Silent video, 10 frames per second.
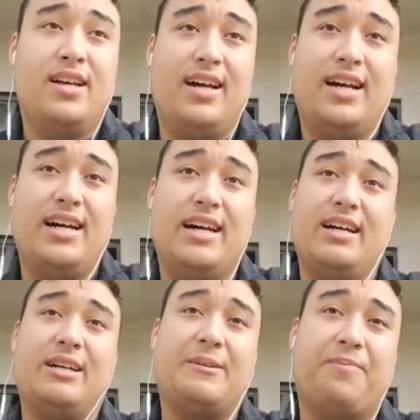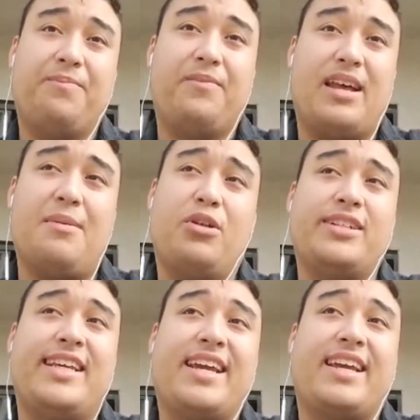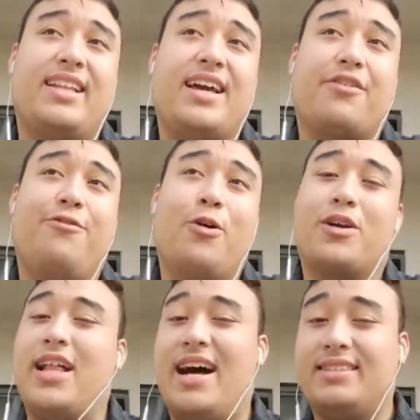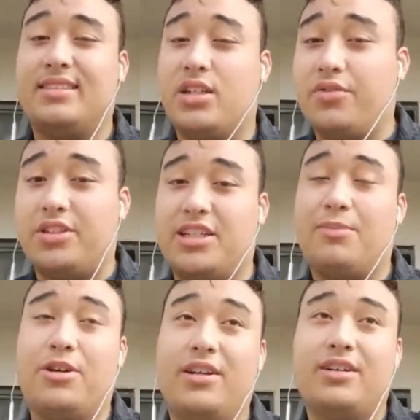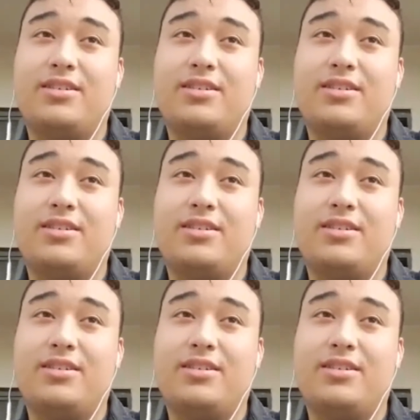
Uh, I'm only taking like 4 classes over summer,